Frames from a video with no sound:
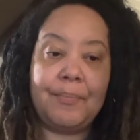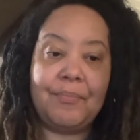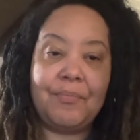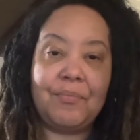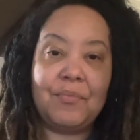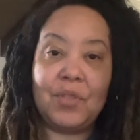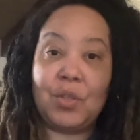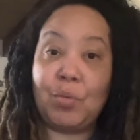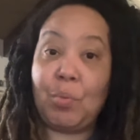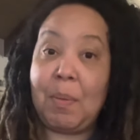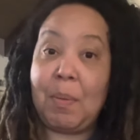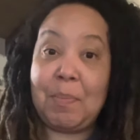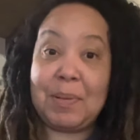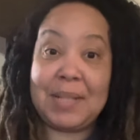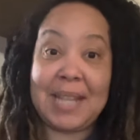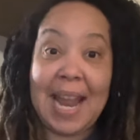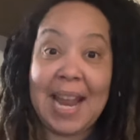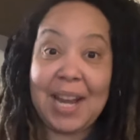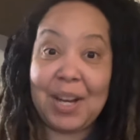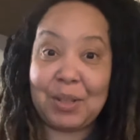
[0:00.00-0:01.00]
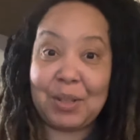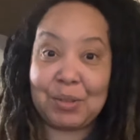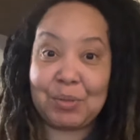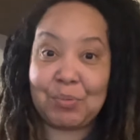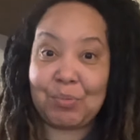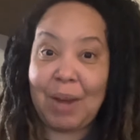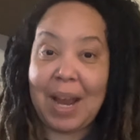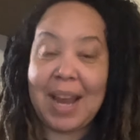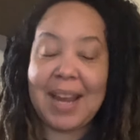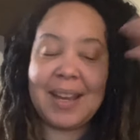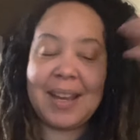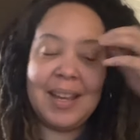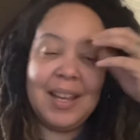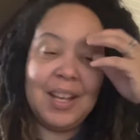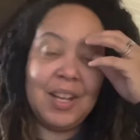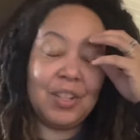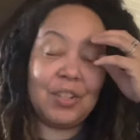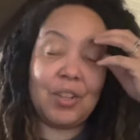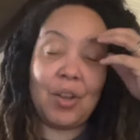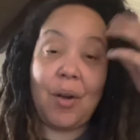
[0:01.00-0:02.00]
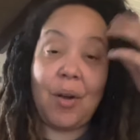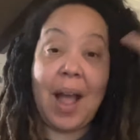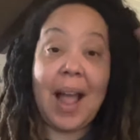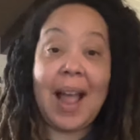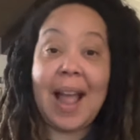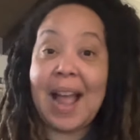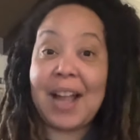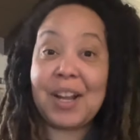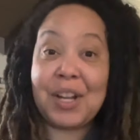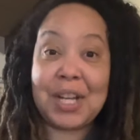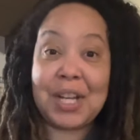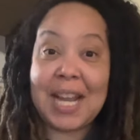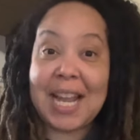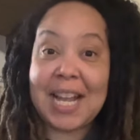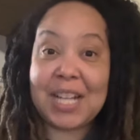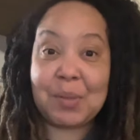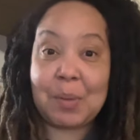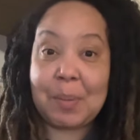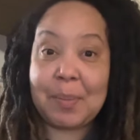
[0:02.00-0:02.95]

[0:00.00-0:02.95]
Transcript: sweet potatoes, right? So I could have had sweet